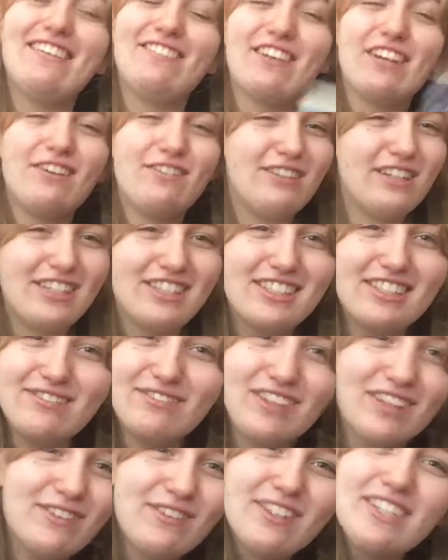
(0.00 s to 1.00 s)
gonna finish it. I'm
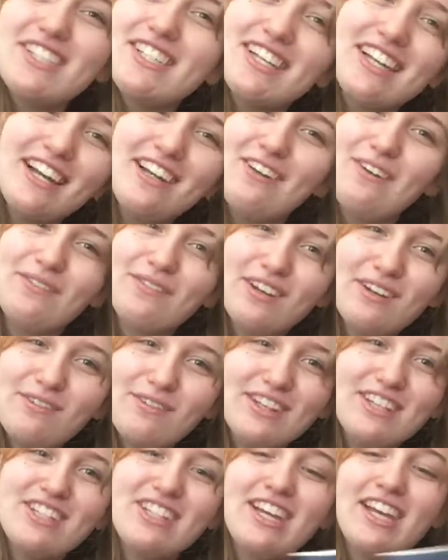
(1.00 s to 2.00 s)
gonna finish it. I know I'm gonna
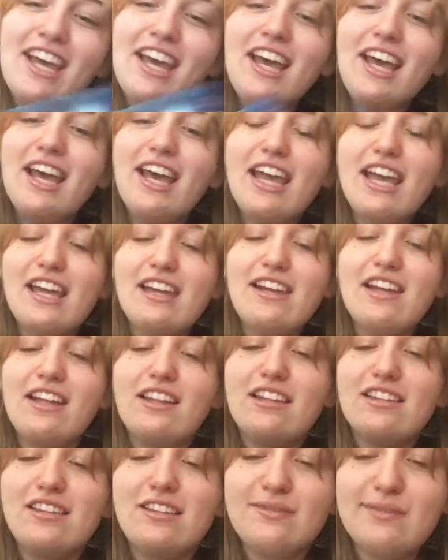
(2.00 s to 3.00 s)
finish it. And
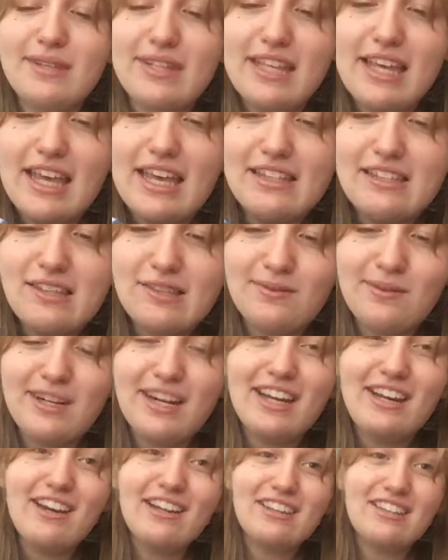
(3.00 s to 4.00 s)
this is one of the cases where
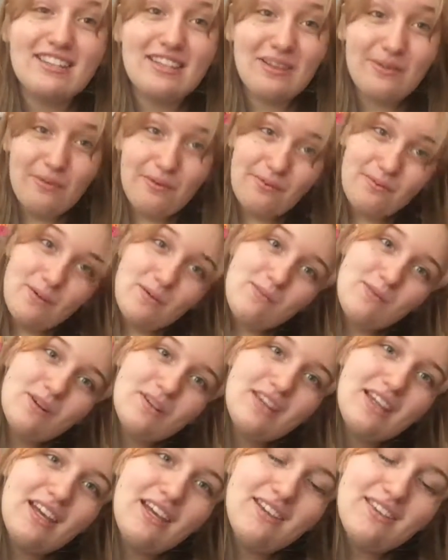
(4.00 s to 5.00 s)
I got the sequel for my
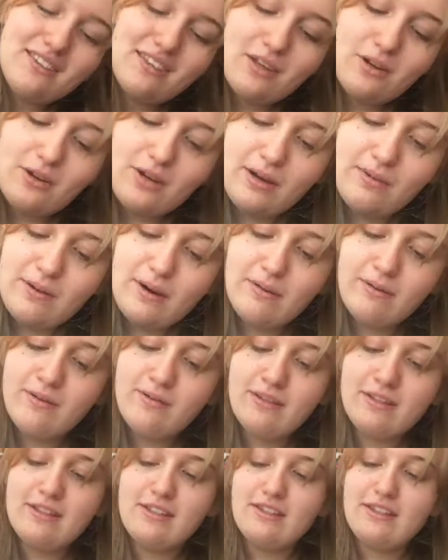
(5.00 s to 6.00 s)
birthday, and so I'll probably
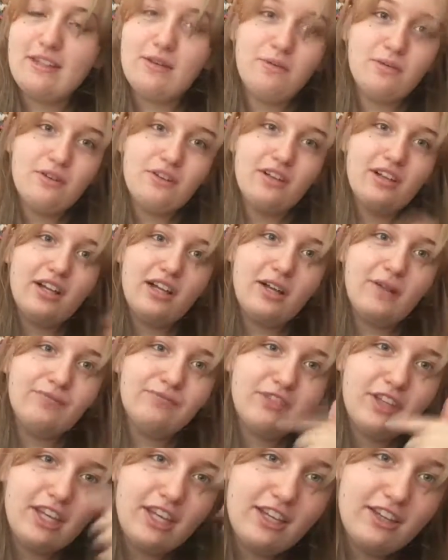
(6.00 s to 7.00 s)
read the sequel um,
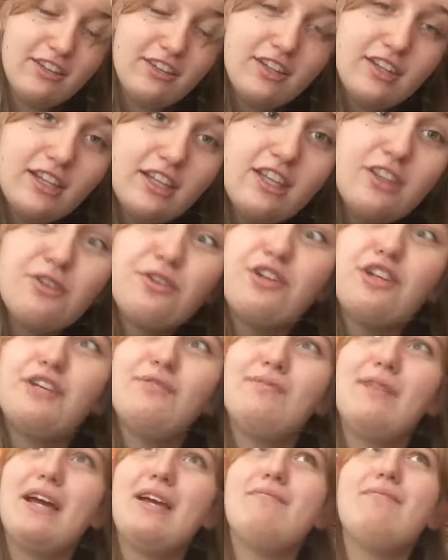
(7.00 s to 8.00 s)
in either
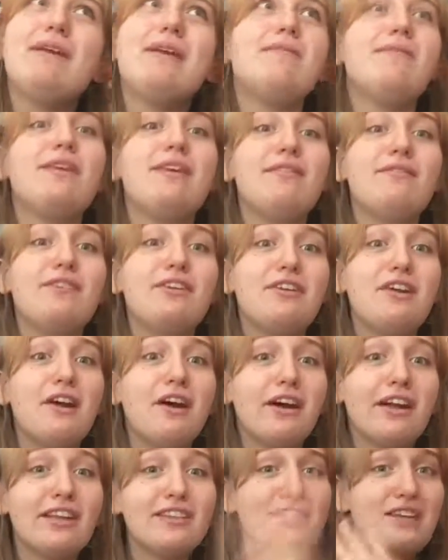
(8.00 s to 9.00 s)
maybe even in
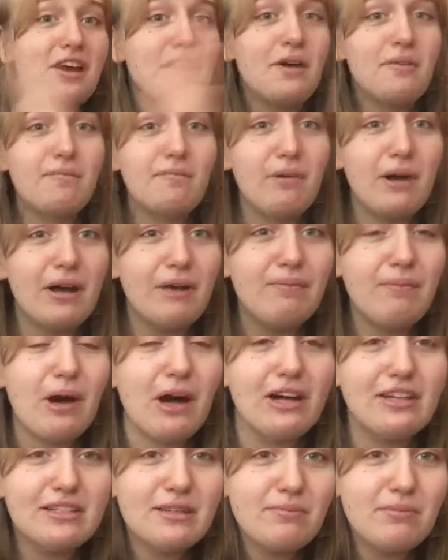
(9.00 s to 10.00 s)
August, but
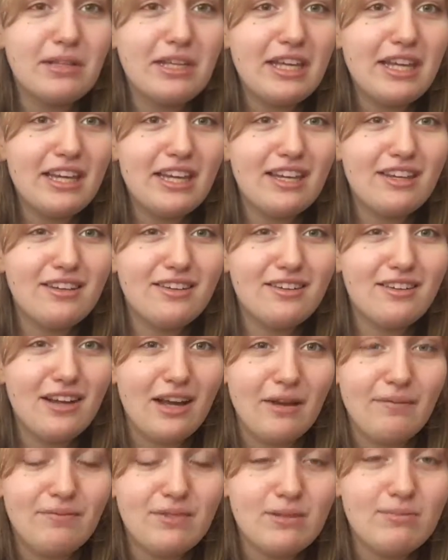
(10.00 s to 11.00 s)
possibly in
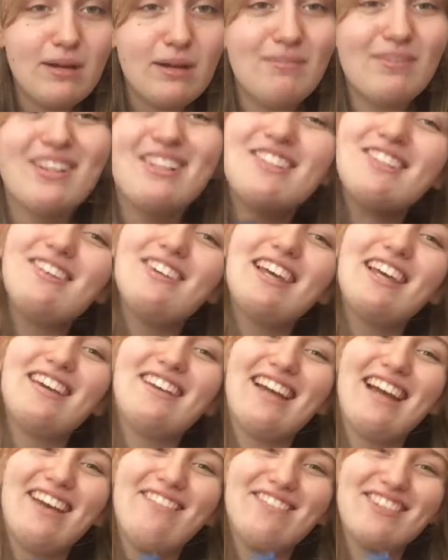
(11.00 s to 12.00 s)
um, September. So yeah,
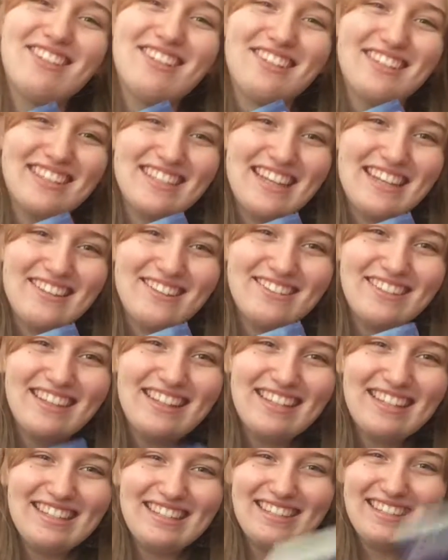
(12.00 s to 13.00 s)
I'm so excited to read
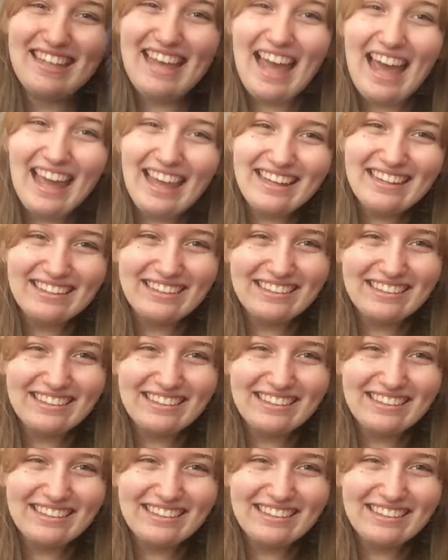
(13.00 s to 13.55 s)
this. Yay!